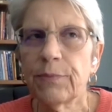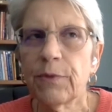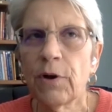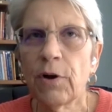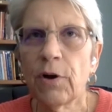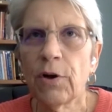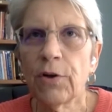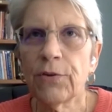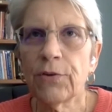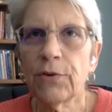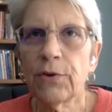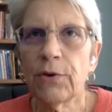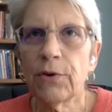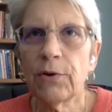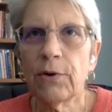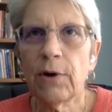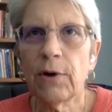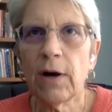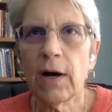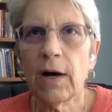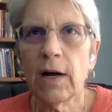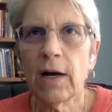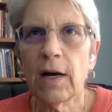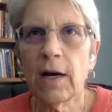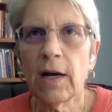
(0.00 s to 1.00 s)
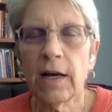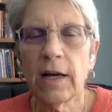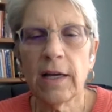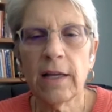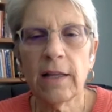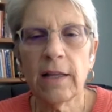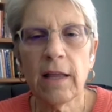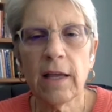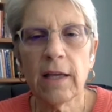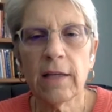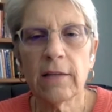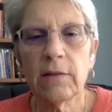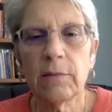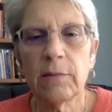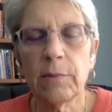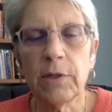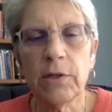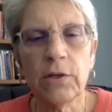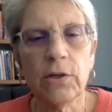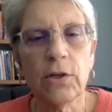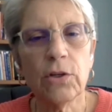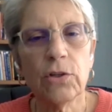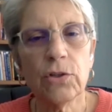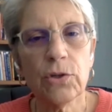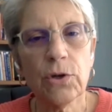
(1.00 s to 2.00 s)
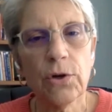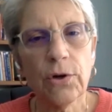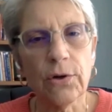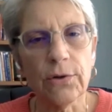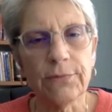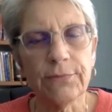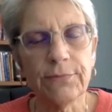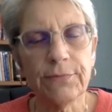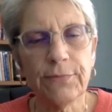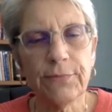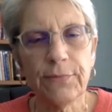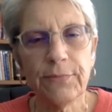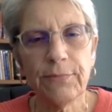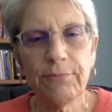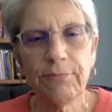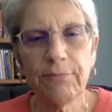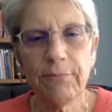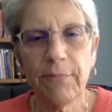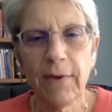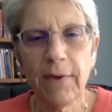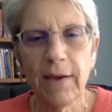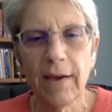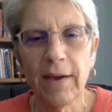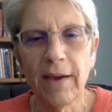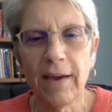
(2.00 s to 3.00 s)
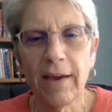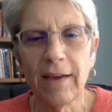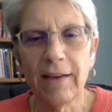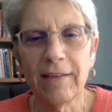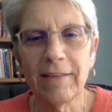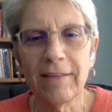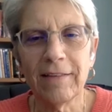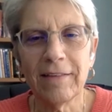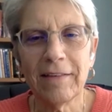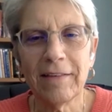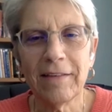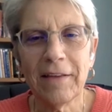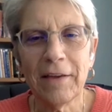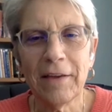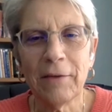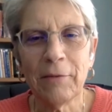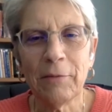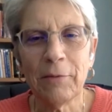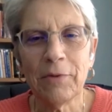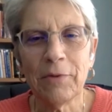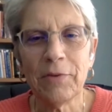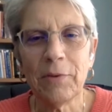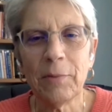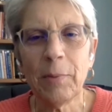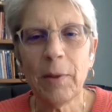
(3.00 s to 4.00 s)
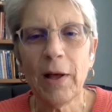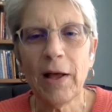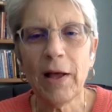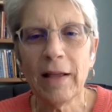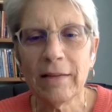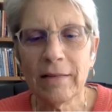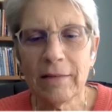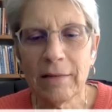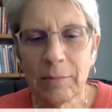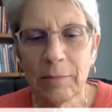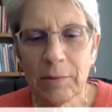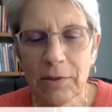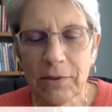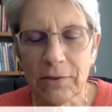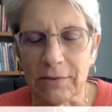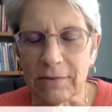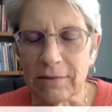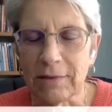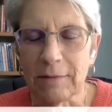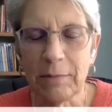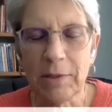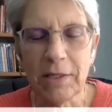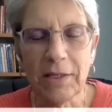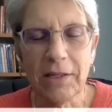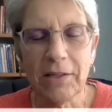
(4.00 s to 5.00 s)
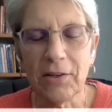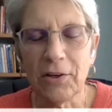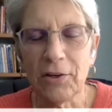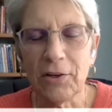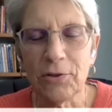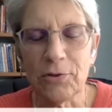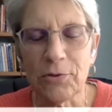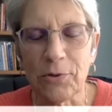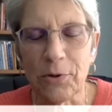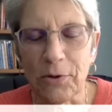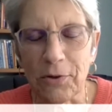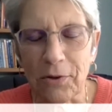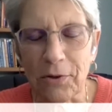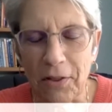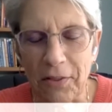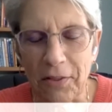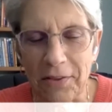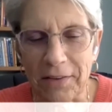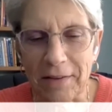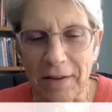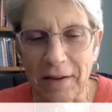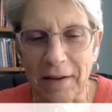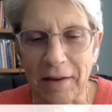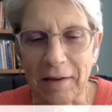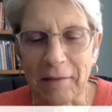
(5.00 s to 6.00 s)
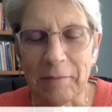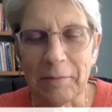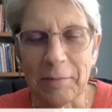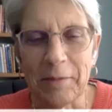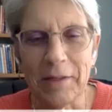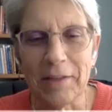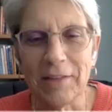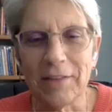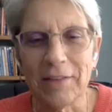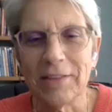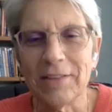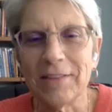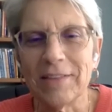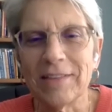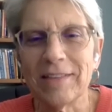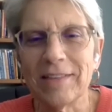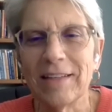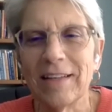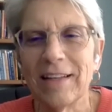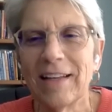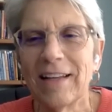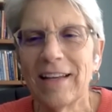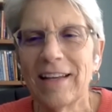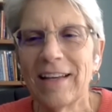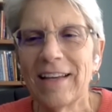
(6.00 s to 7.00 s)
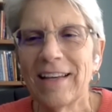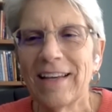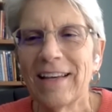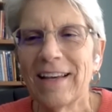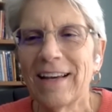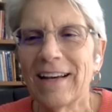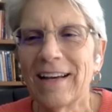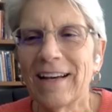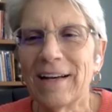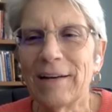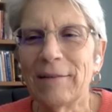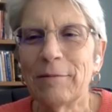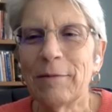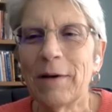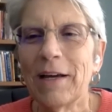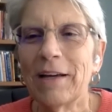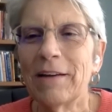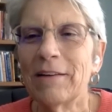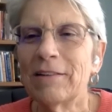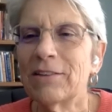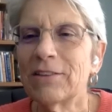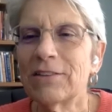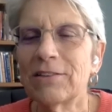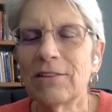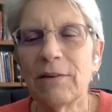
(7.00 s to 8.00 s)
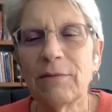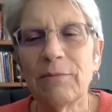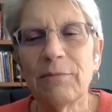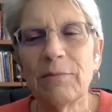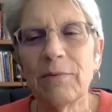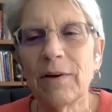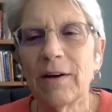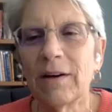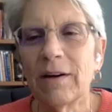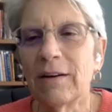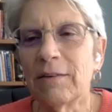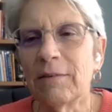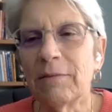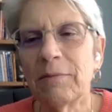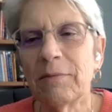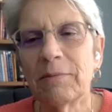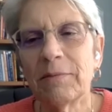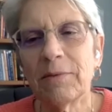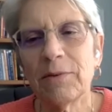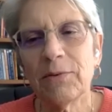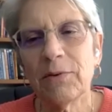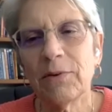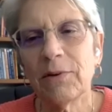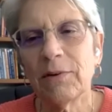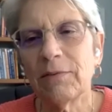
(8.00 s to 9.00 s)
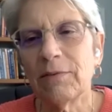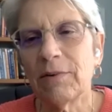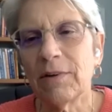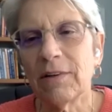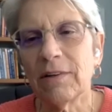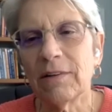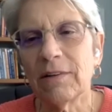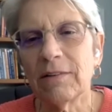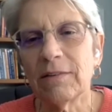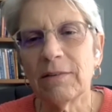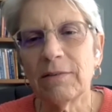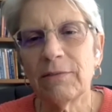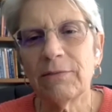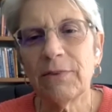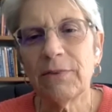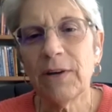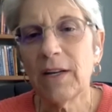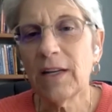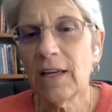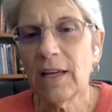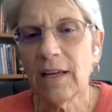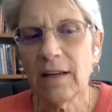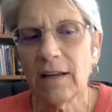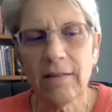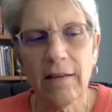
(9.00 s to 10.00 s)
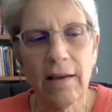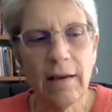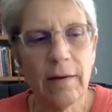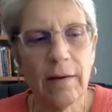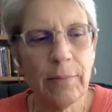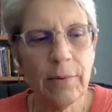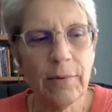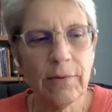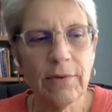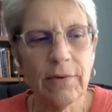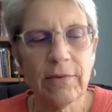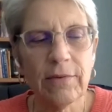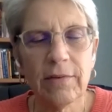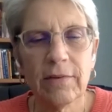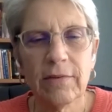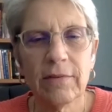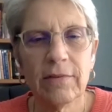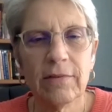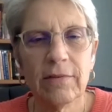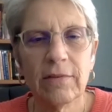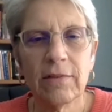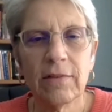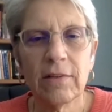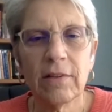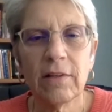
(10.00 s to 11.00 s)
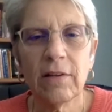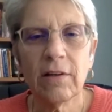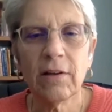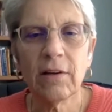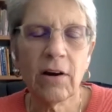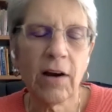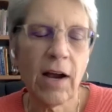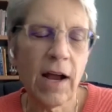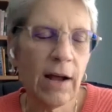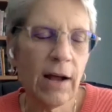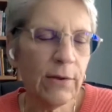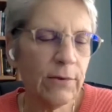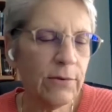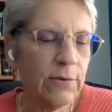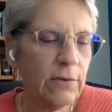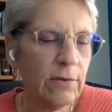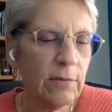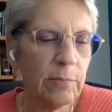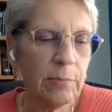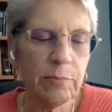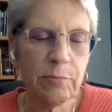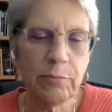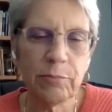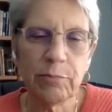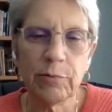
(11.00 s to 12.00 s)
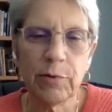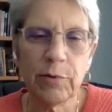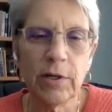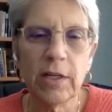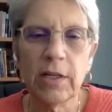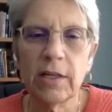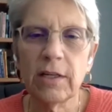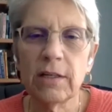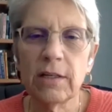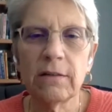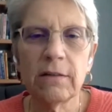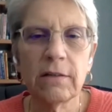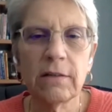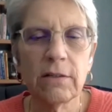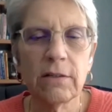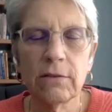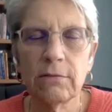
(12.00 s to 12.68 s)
Also, I like to be in control, and it was impossible to be in control all the time. Just a sort of a funny example, our house is pretty